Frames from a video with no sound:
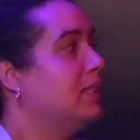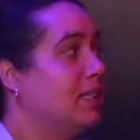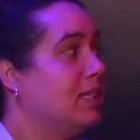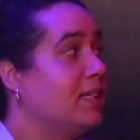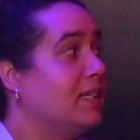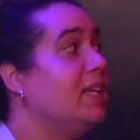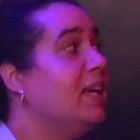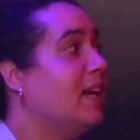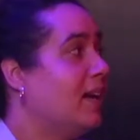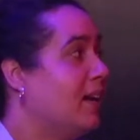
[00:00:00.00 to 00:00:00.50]

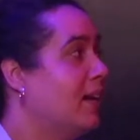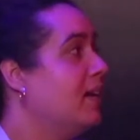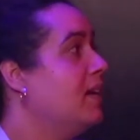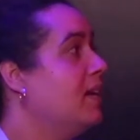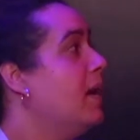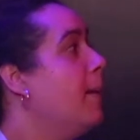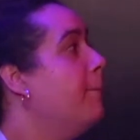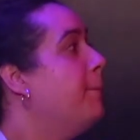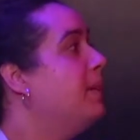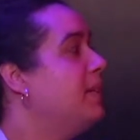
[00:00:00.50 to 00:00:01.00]
Yeah,
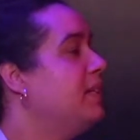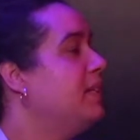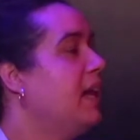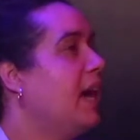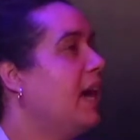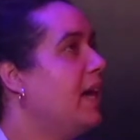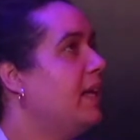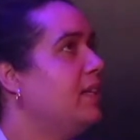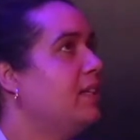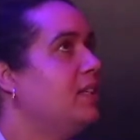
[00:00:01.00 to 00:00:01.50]
but
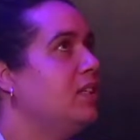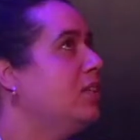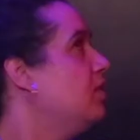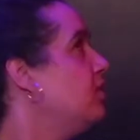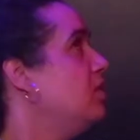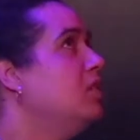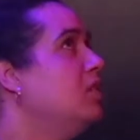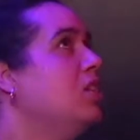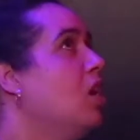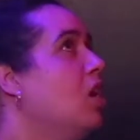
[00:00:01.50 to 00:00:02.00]
not.
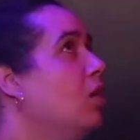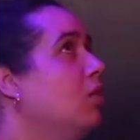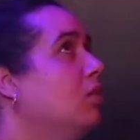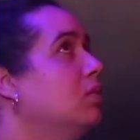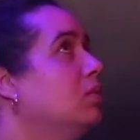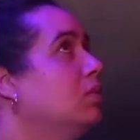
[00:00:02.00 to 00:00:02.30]
No.